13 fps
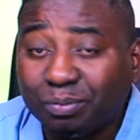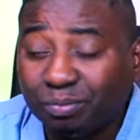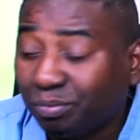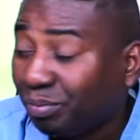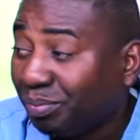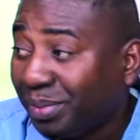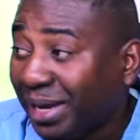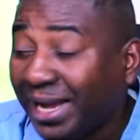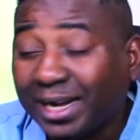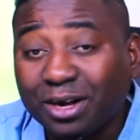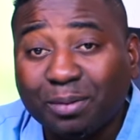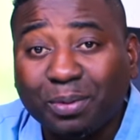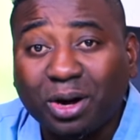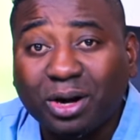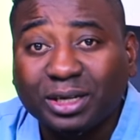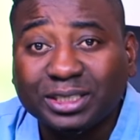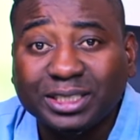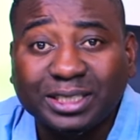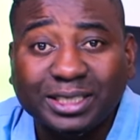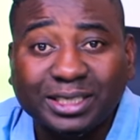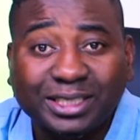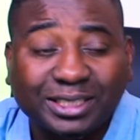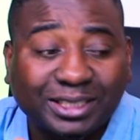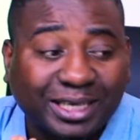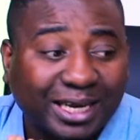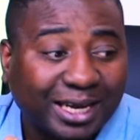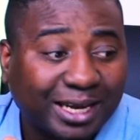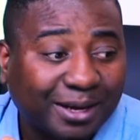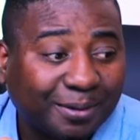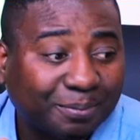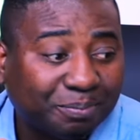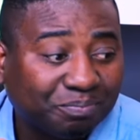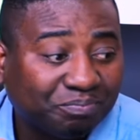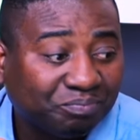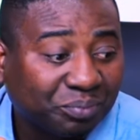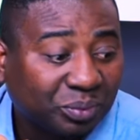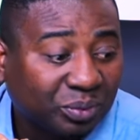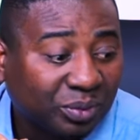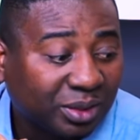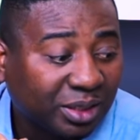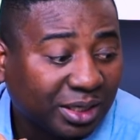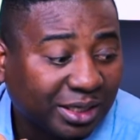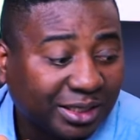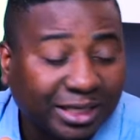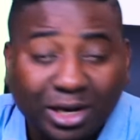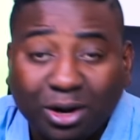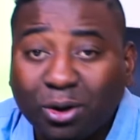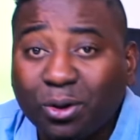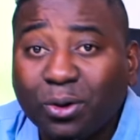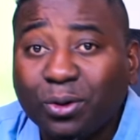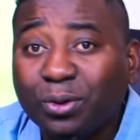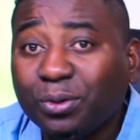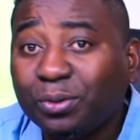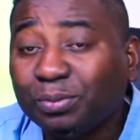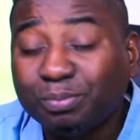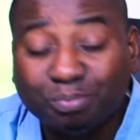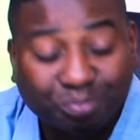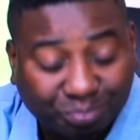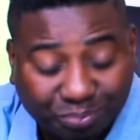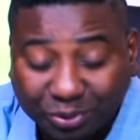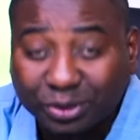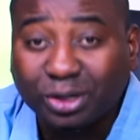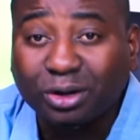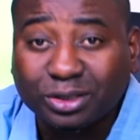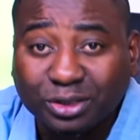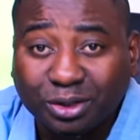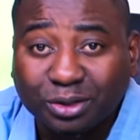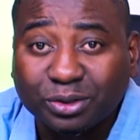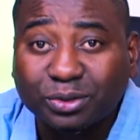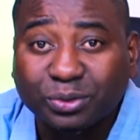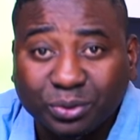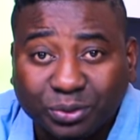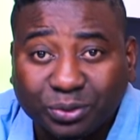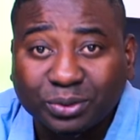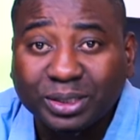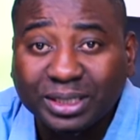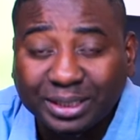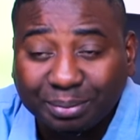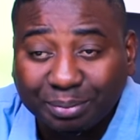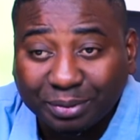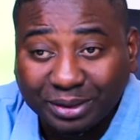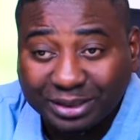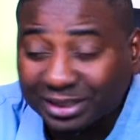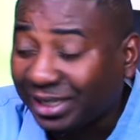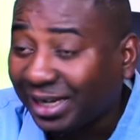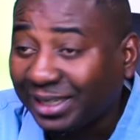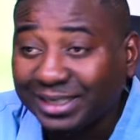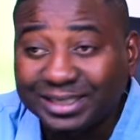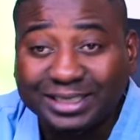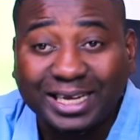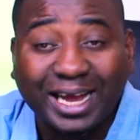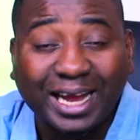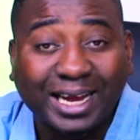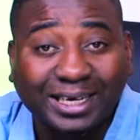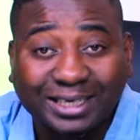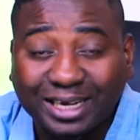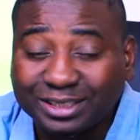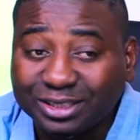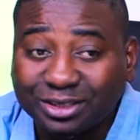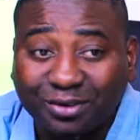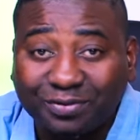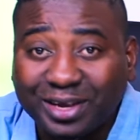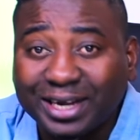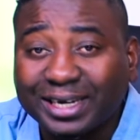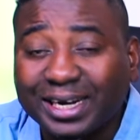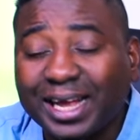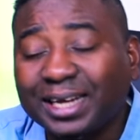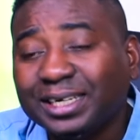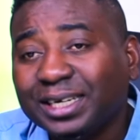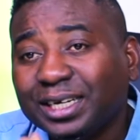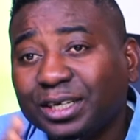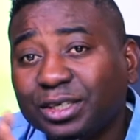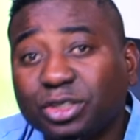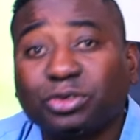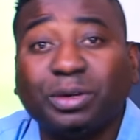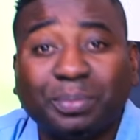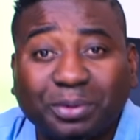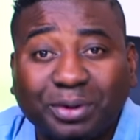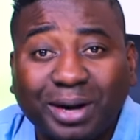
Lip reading: makeup artist, the whole production crew, set design and stuff like that, script